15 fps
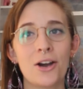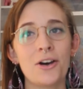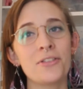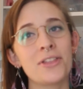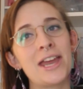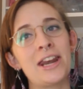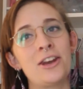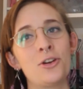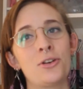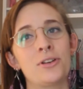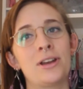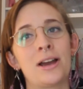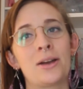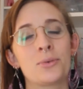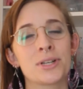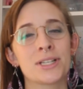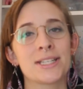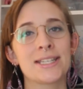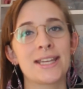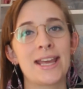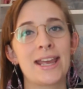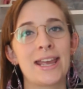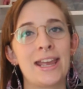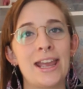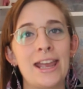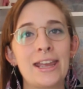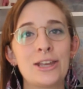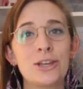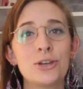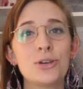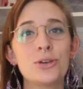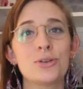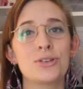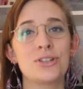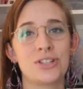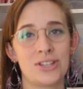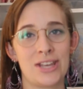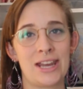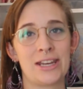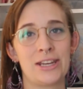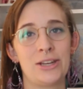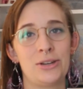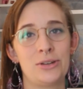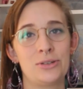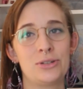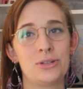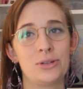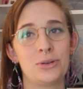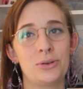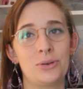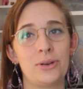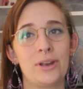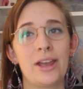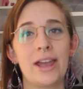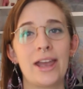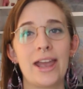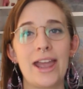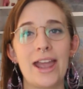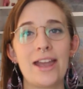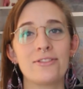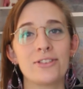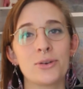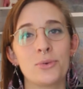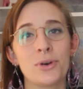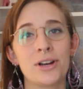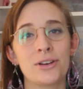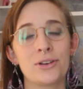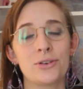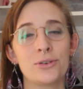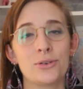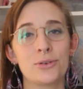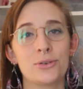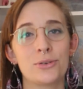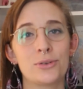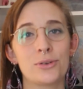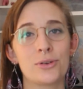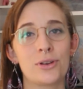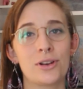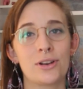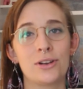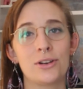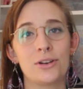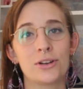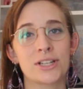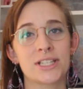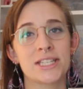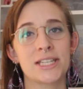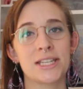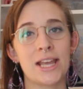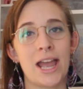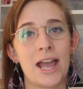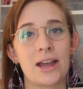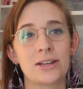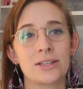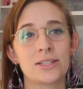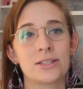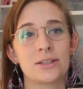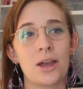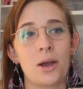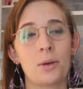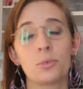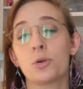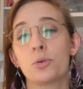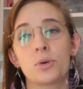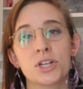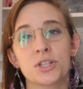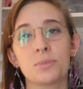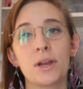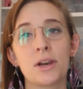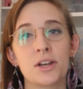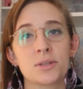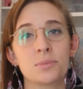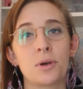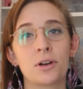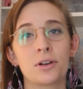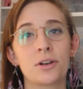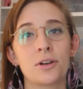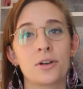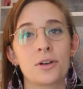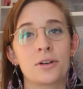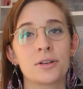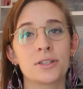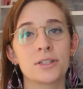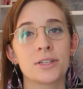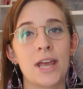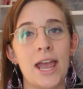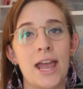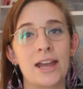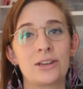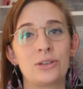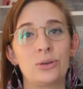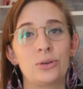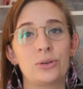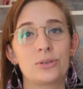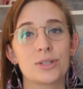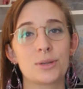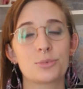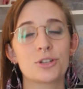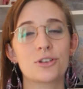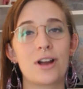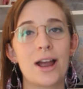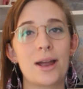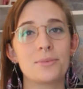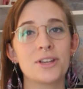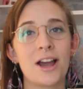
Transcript: On that note, I want to say a huge thank you to everyone who looked at, who watched my last podcast and who subscribed.